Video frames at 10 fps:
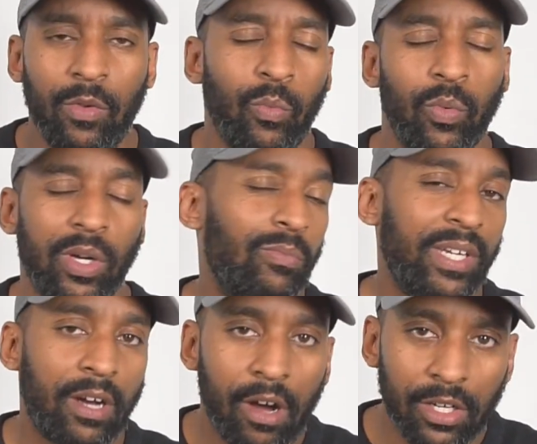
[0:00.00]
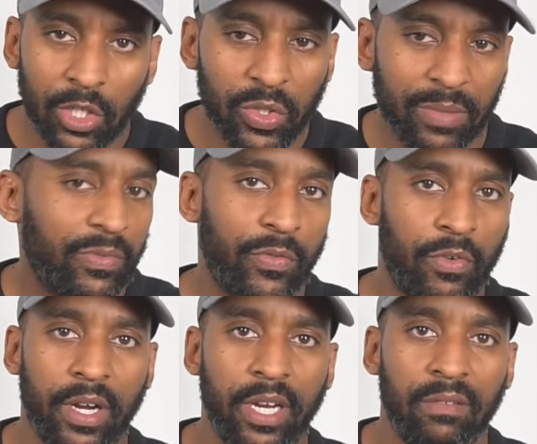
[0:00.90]
We can't lose him for
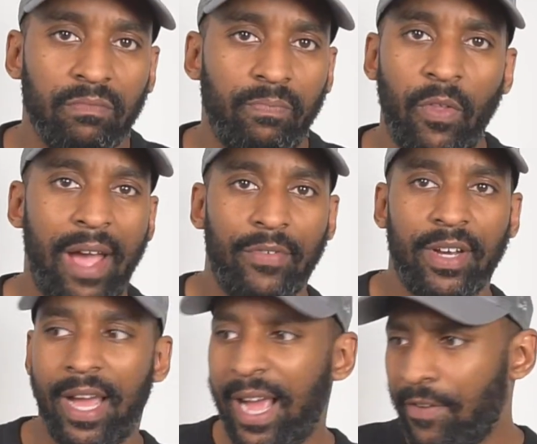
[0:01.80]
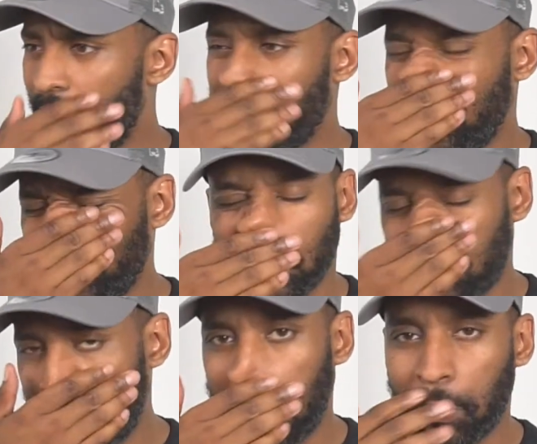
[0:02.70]
free. I'm not having that. Aaron
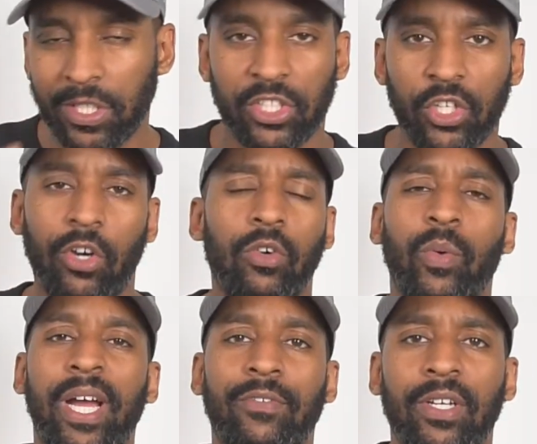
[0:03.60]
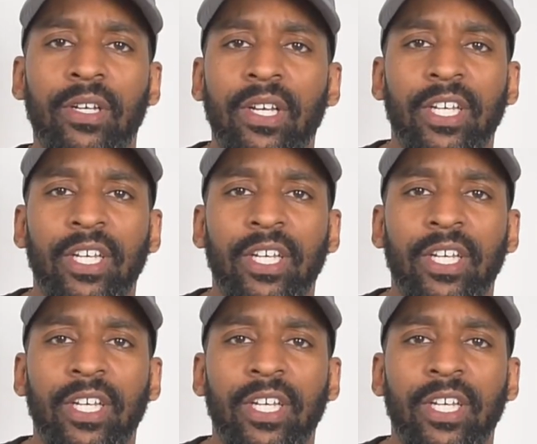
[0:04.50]
Glazer's sitting on his yacht or whatever.